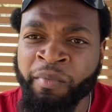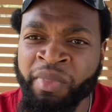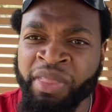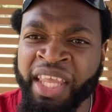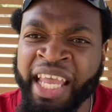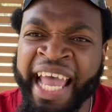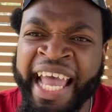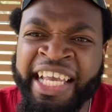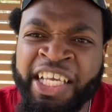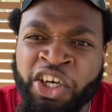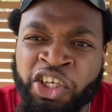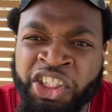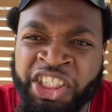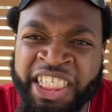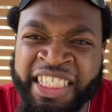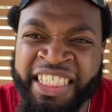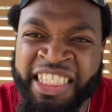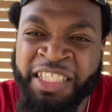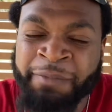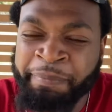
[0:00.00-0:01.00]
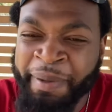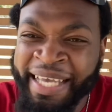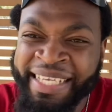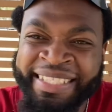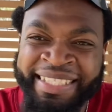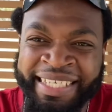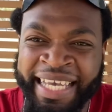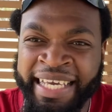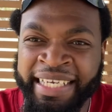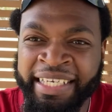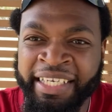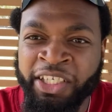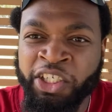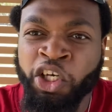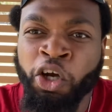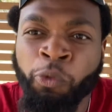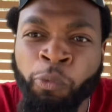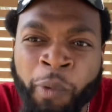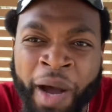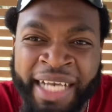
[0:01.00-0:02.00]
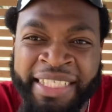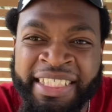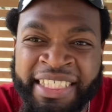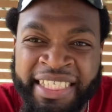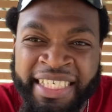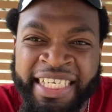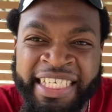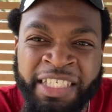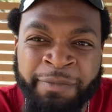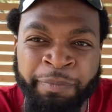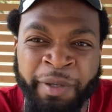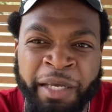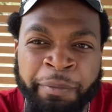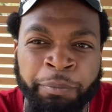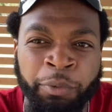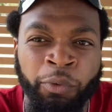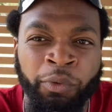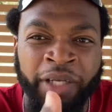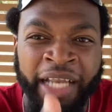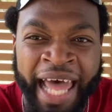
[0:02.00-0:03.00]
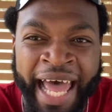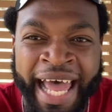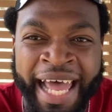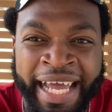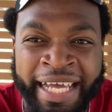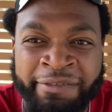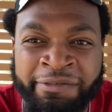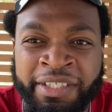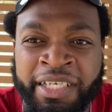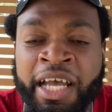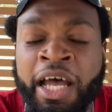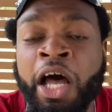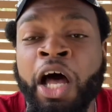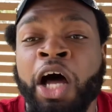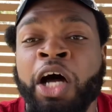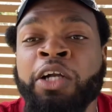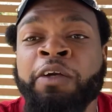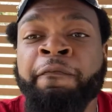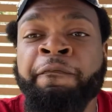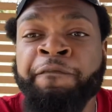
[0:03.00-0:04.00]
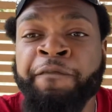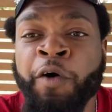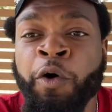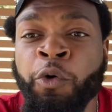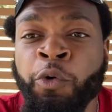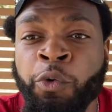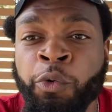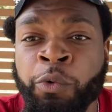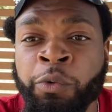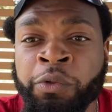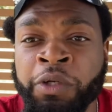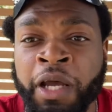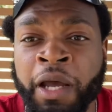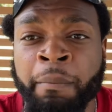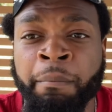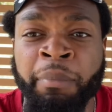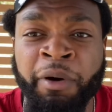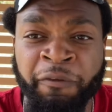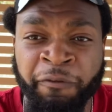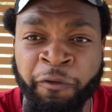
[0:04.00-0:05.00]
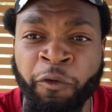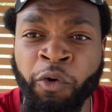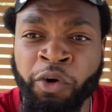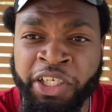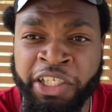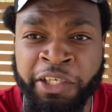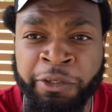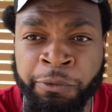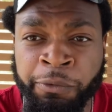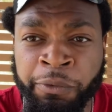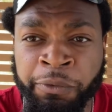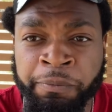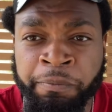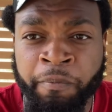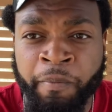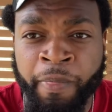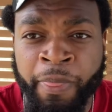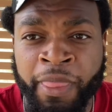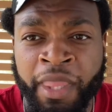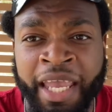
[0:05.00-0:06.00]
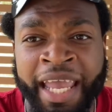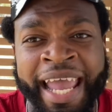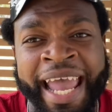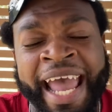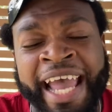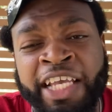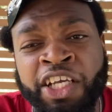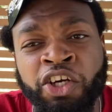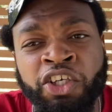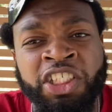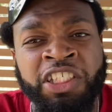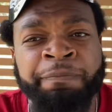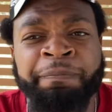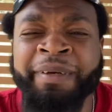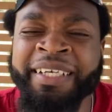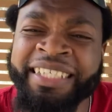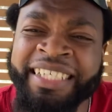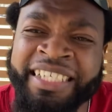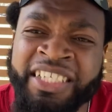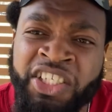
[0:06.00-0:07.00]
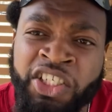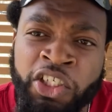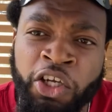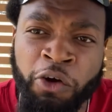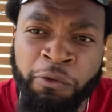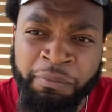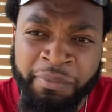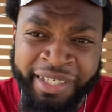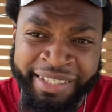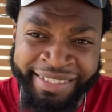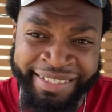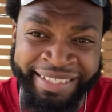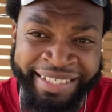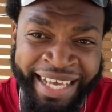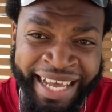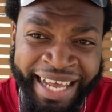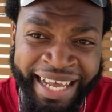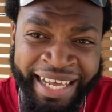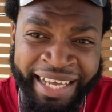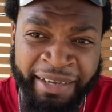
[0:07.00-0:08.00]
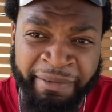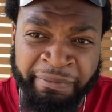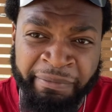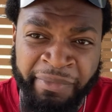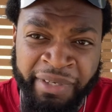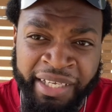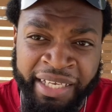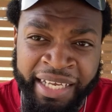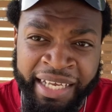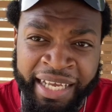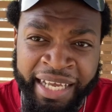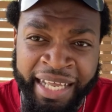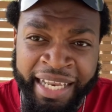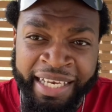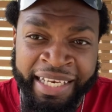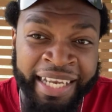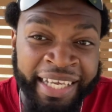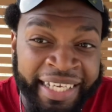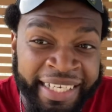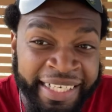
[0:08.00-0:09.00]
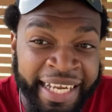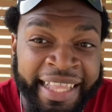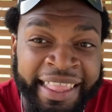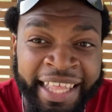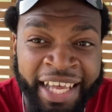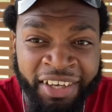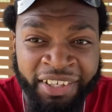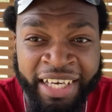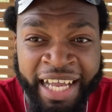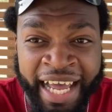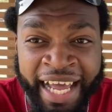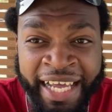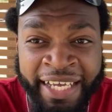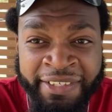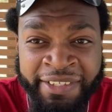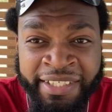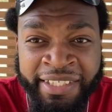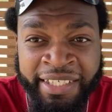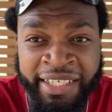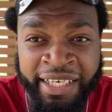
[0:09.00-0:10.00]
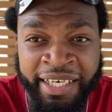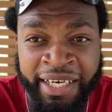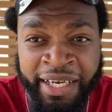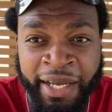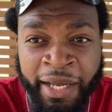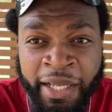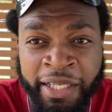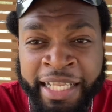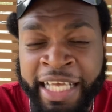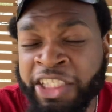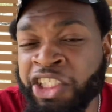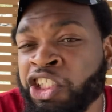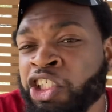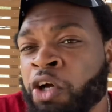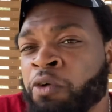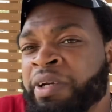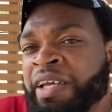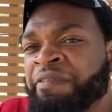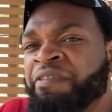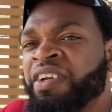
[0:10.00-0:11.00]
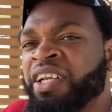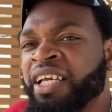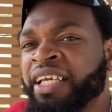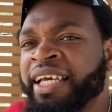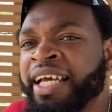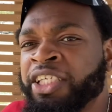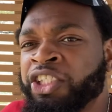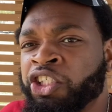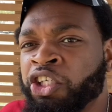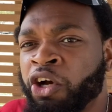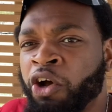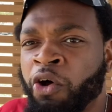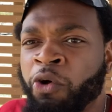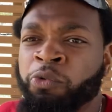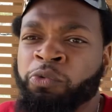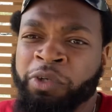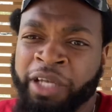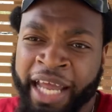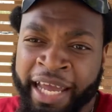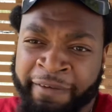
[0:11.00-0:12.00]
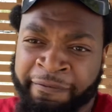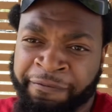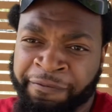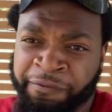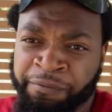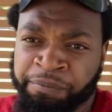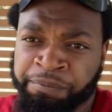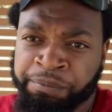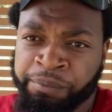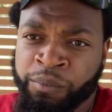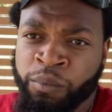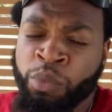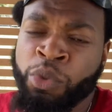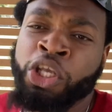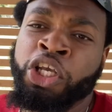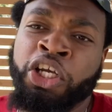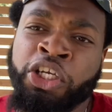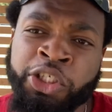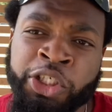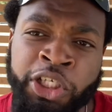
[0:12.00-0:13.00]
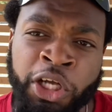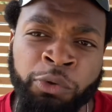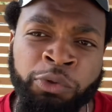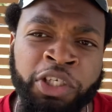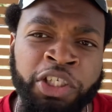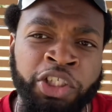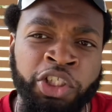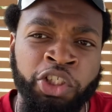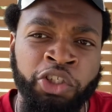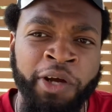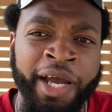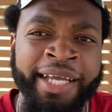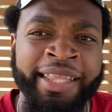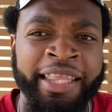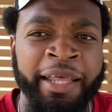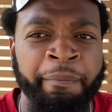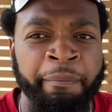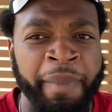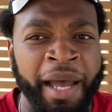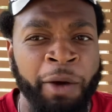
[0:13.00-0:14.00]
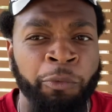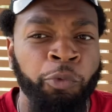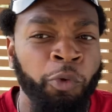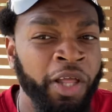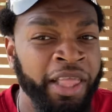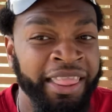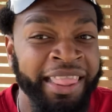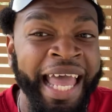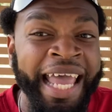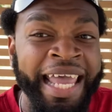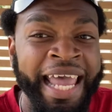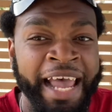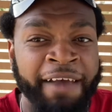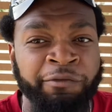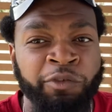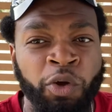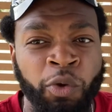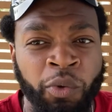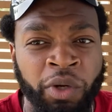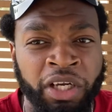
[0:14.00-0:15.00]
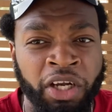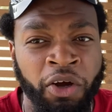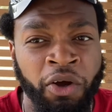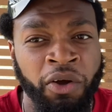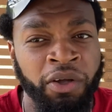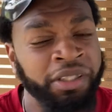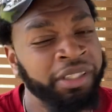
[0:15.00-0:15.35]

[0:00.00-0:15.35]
and you're just spectating. You're watching these people's lives unfold before you and you're spending so much time looking at their lives that you don't even look at your own life. You're so distracted by what they have going on,